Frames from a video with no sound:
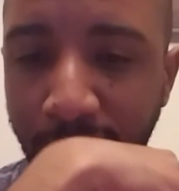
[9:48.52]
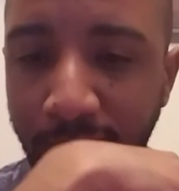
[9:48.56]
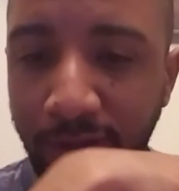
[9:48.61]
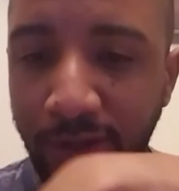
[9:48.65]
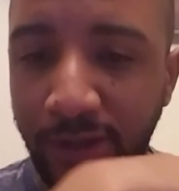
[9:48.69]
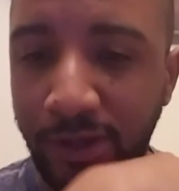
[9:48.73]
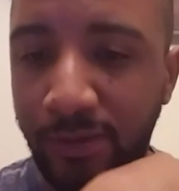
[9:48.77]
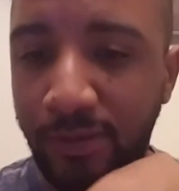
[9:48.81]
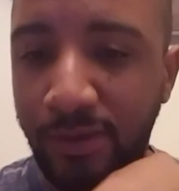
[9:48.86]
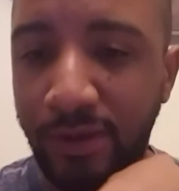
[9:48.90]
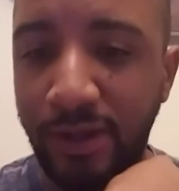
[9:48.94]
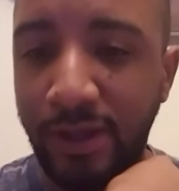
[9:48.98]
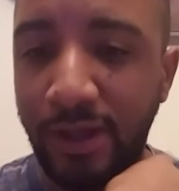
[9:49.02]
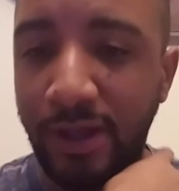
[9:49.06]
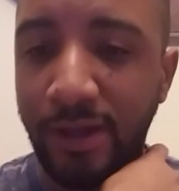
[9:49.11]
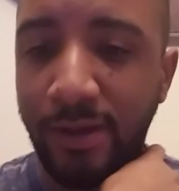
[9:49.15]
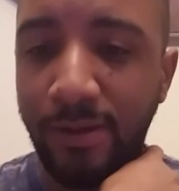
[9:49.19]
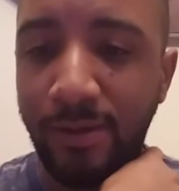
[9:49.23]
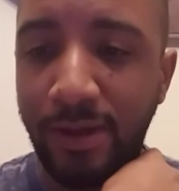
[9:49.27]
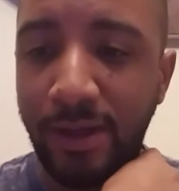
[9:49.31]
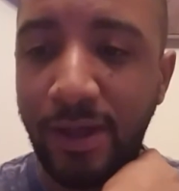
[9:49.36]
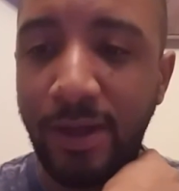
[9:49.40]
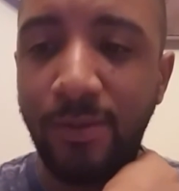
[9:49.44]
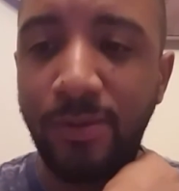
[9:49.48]
Anyway,
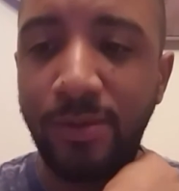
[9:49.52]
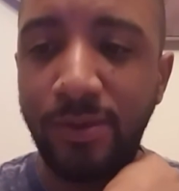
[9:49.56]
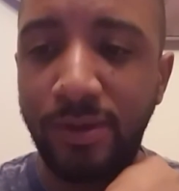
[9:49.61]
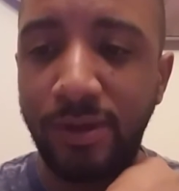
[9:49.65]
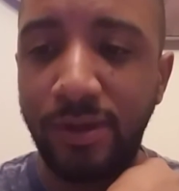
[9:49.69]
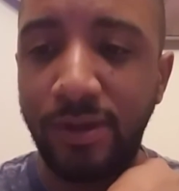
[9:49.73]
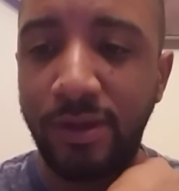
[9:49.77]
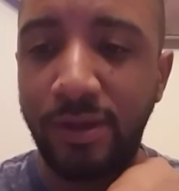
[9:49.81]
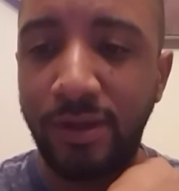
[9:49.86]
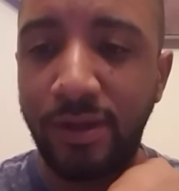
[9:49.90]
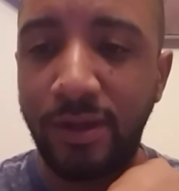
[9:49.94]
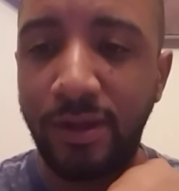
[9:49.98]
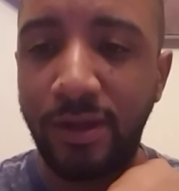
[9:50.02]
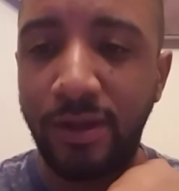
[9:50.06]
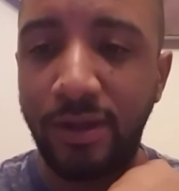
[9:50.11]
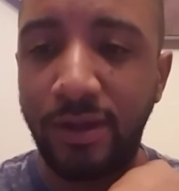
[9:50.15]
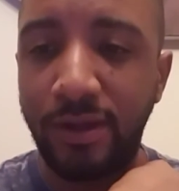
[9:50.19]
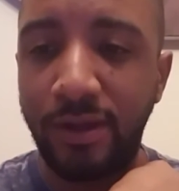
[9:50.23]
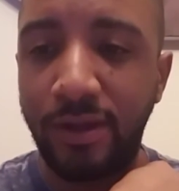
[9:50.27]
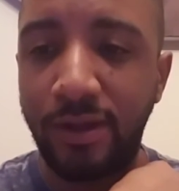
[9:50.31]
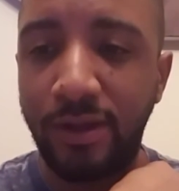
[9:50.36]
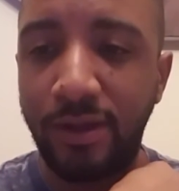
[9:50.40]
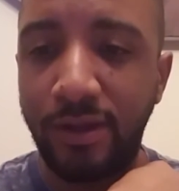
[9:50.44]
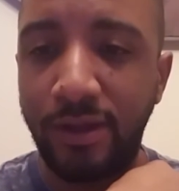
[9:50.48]
I would,
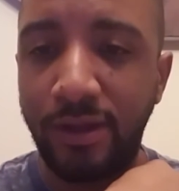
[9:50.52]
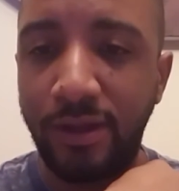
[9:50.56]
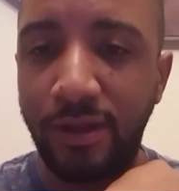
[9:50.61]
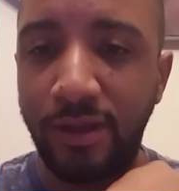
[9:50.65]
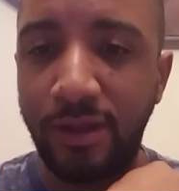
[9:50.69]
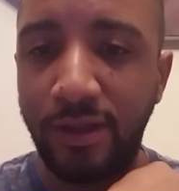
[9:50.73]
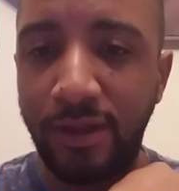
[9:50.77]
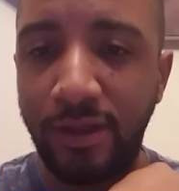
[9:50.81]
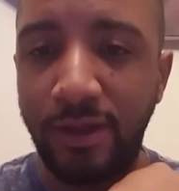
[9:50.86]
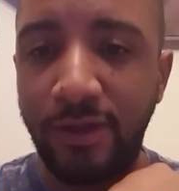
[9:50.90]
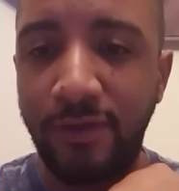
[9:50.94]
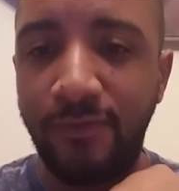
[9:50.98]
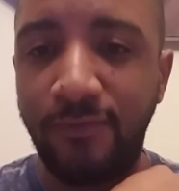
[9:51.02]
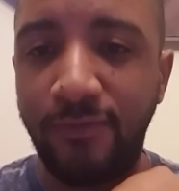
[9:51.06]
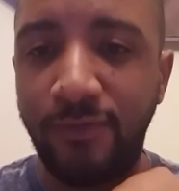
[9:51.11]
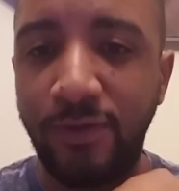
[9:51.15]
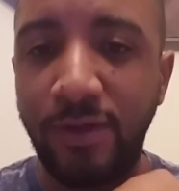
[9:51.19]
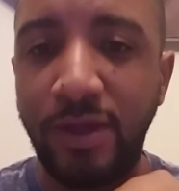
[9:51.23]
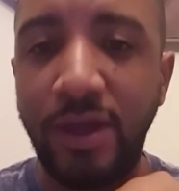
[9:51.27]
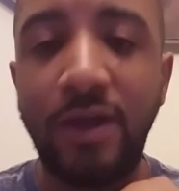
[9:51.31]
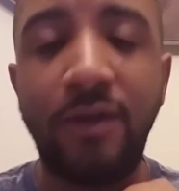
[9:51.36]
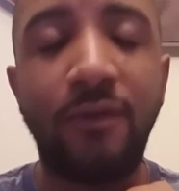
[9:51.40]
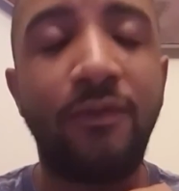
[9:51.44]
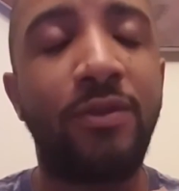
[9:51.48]
if
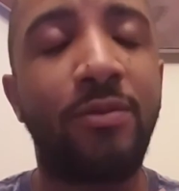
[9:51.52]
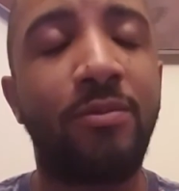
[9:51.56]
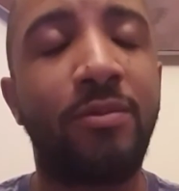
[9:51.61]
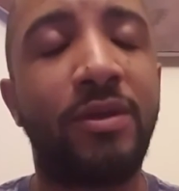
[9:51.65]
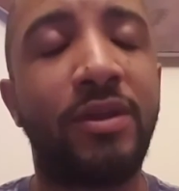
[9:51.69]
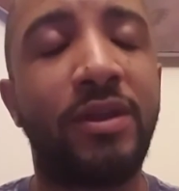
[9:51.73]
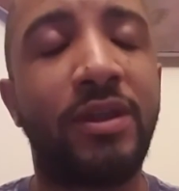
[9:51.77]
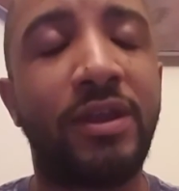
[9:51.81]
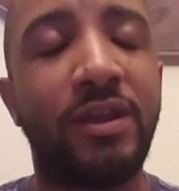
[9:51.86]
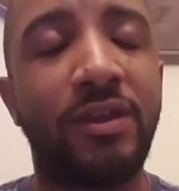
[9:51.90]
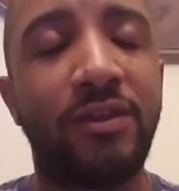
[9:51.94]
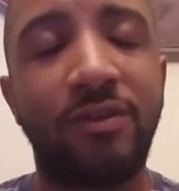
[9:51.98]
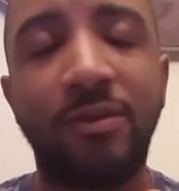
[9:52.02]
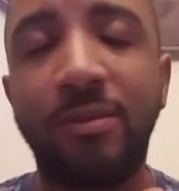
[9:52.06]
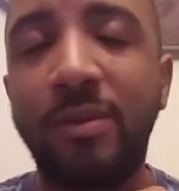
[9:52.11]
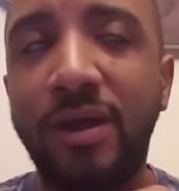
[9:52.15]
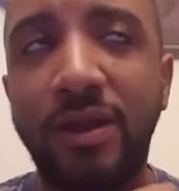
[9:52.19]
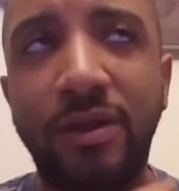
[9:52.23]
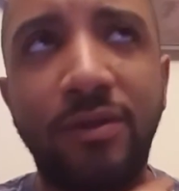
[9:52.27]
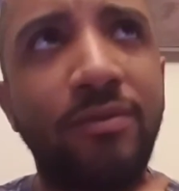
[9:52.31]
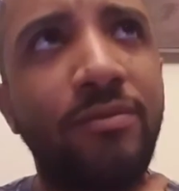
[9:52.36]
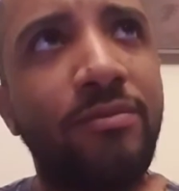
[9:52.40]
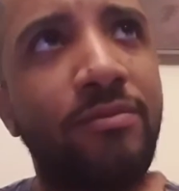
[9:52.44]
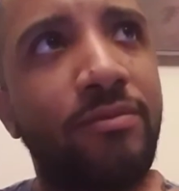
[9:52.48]
you have the money, it's
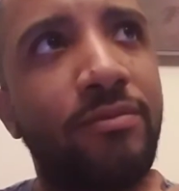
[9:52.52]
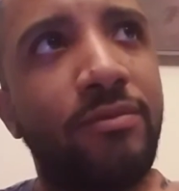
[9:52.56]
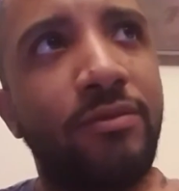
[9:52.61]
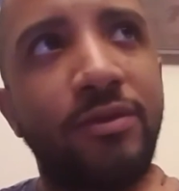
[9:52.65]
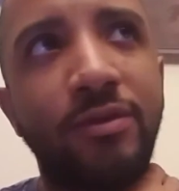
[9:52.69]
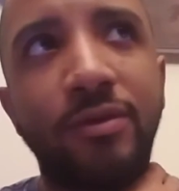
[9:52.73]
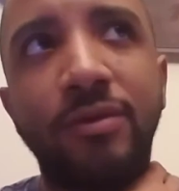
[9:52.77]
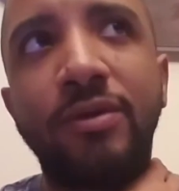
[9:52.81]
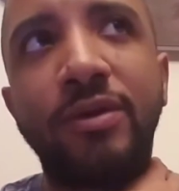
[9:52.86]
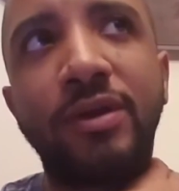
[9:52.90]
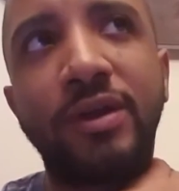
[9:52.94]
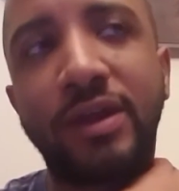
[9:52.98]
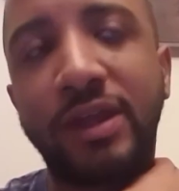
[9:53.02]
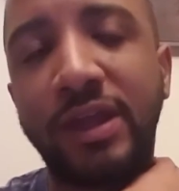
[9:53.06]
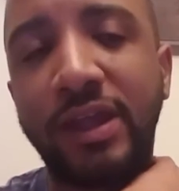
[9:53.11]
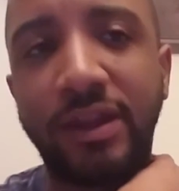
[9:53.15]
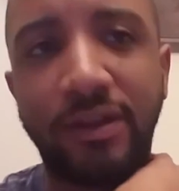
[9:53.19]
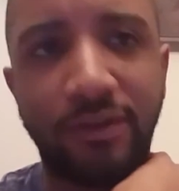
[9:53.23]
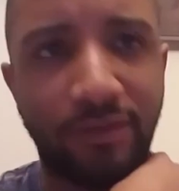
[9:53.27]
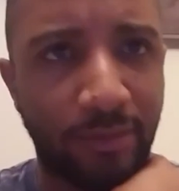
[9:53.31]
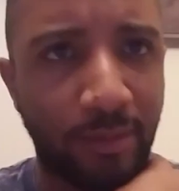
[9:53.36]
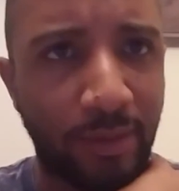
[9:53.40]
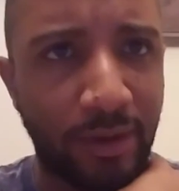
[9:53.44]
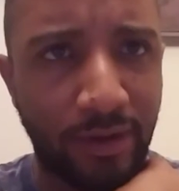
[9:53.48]
about
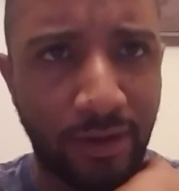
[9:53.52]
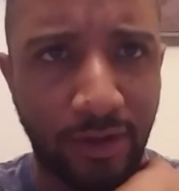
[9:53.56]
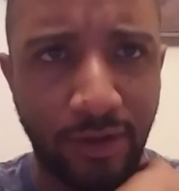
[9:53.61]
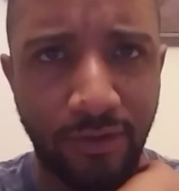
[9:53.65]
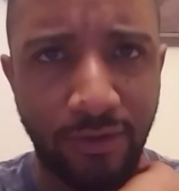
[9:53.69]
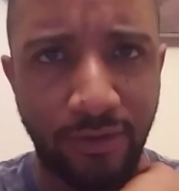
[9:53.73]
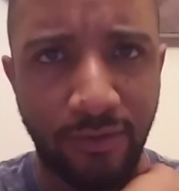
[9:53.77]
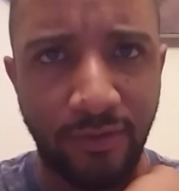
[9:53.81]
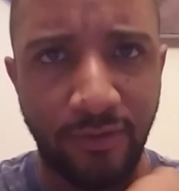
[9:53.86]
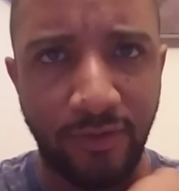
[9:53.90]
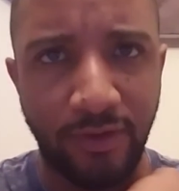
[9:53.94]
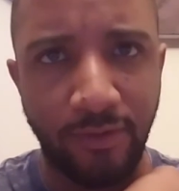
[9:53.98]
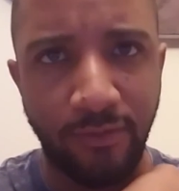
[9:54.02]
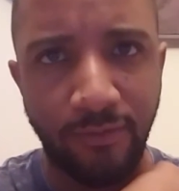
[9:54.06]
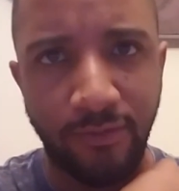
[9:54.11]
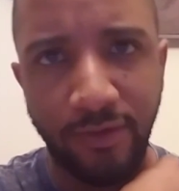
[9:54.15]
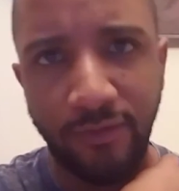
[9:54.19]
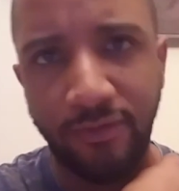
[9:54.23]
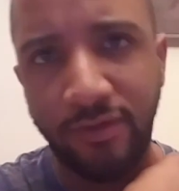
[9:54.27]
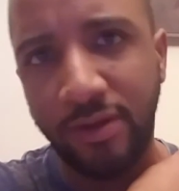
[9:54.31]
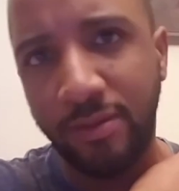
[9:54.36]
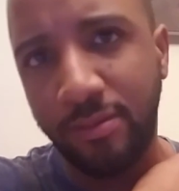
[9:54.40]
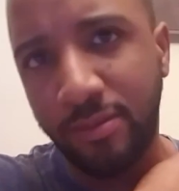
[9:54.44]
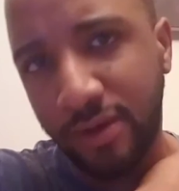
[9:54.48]

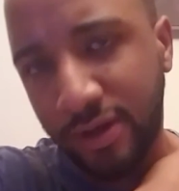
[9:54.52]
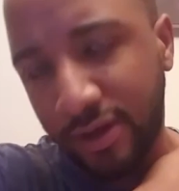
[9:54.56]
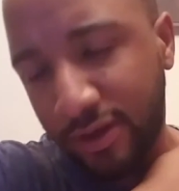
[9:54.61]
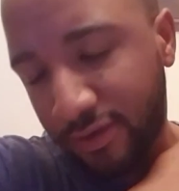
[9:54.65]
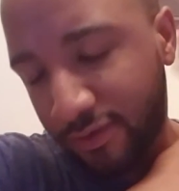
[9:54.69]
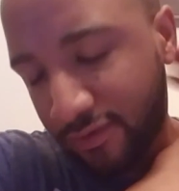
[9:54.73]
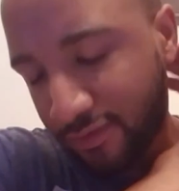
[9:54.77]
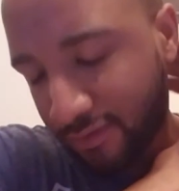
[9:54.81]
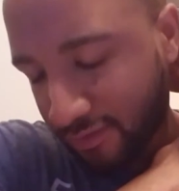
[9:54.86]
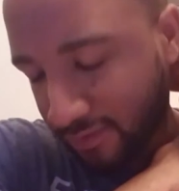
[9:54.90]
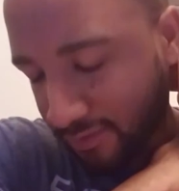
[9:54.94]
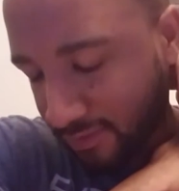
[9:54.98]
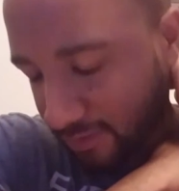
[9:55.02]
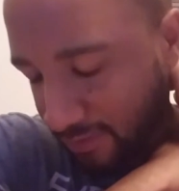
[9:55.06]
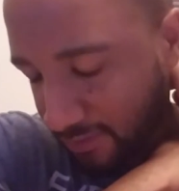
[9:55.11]
115 bucks.